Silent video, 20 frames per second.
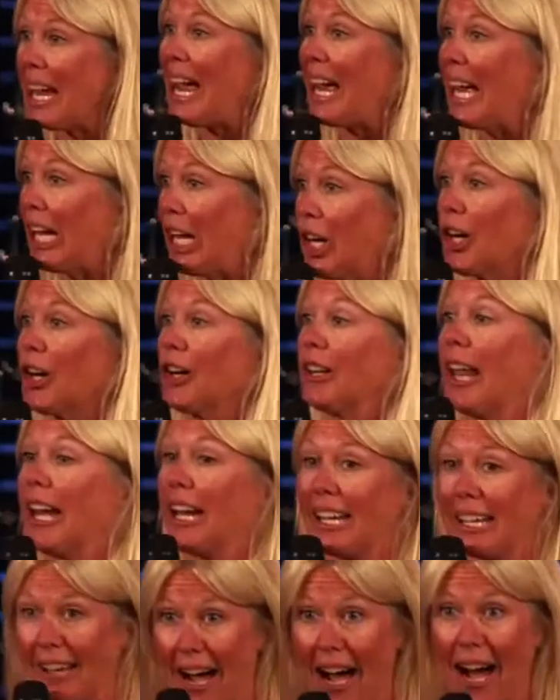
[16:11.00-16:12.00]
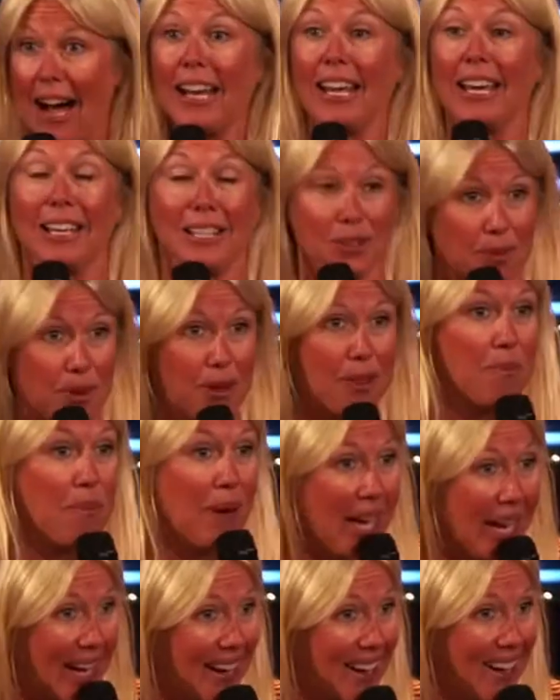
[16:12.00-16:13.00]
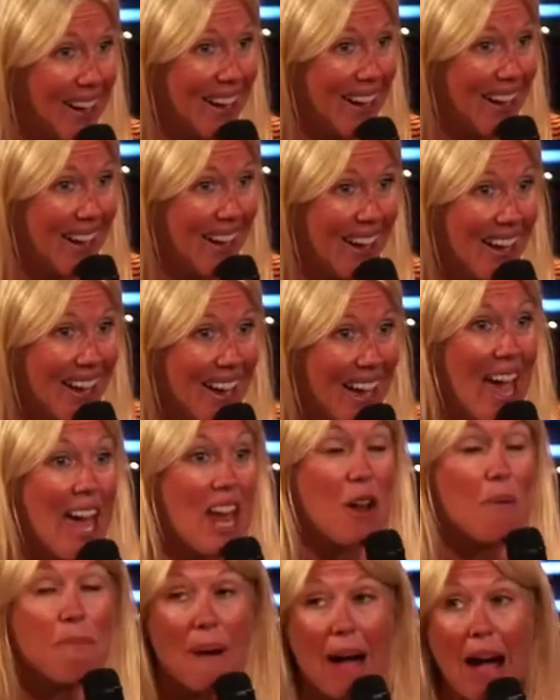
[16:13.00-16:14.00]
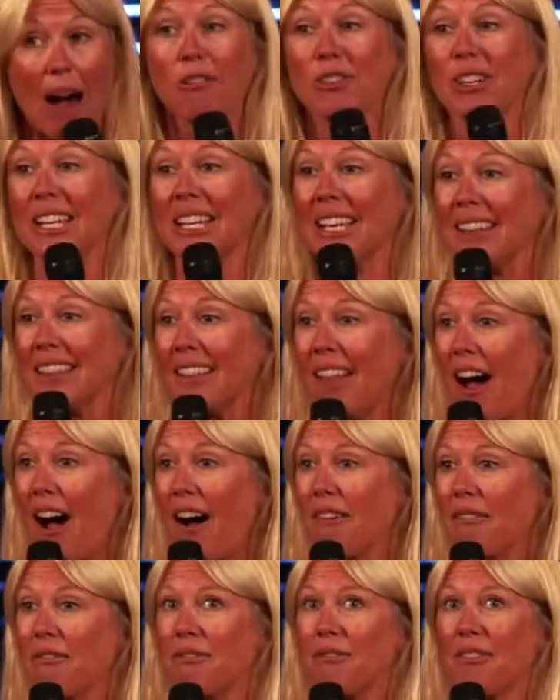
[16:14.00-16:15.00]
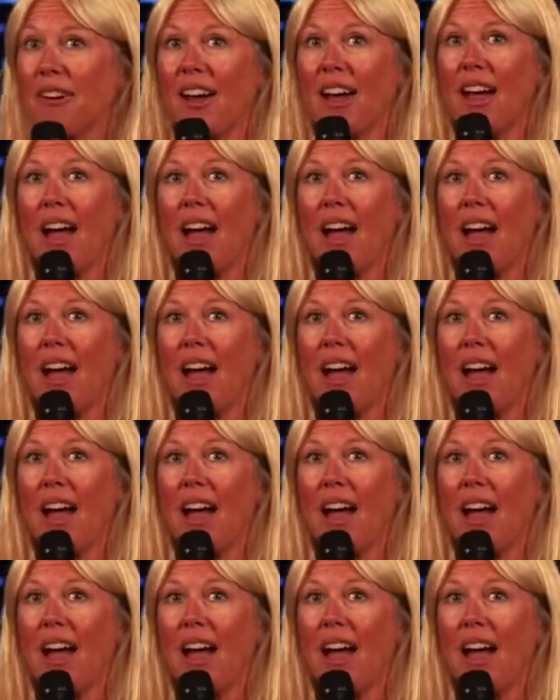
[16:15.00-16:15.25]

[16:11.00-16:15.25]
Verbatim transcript: to anger like God is with me and abounding in love.